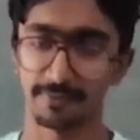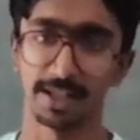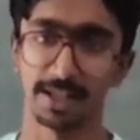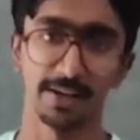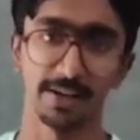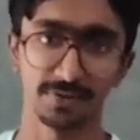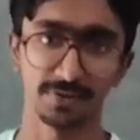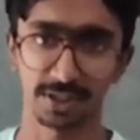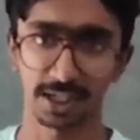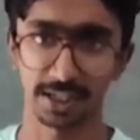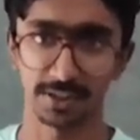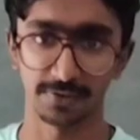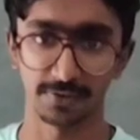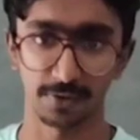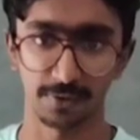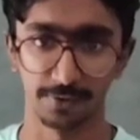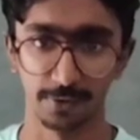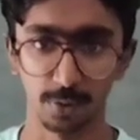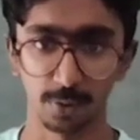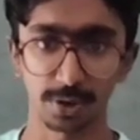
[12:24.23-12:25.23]
where F stands
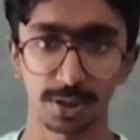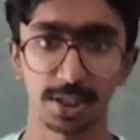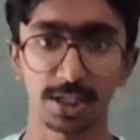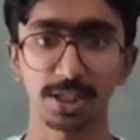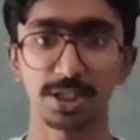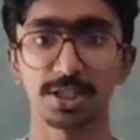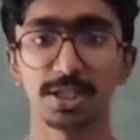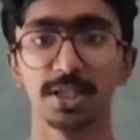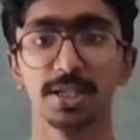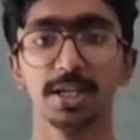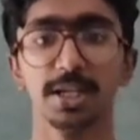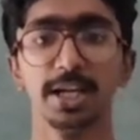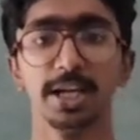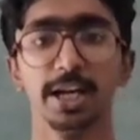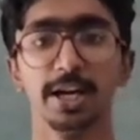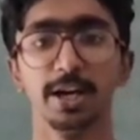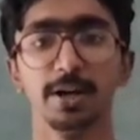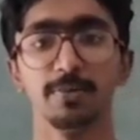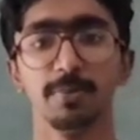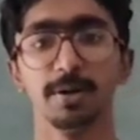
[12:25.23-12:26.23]
for fuselage.
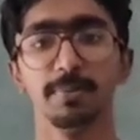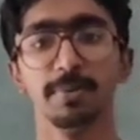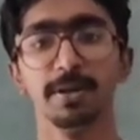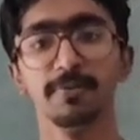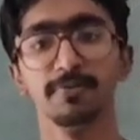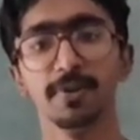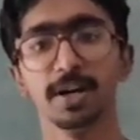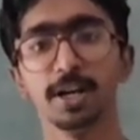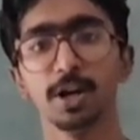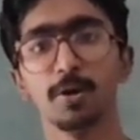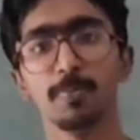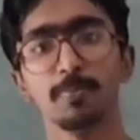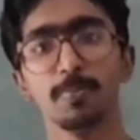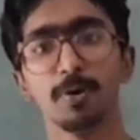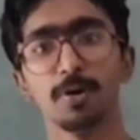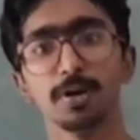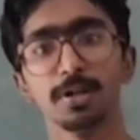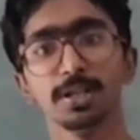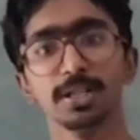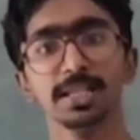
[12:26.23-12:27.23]
It will be 1
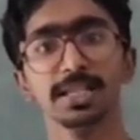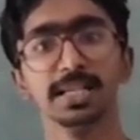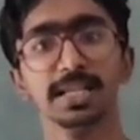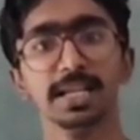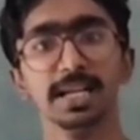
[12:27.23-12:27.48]
upon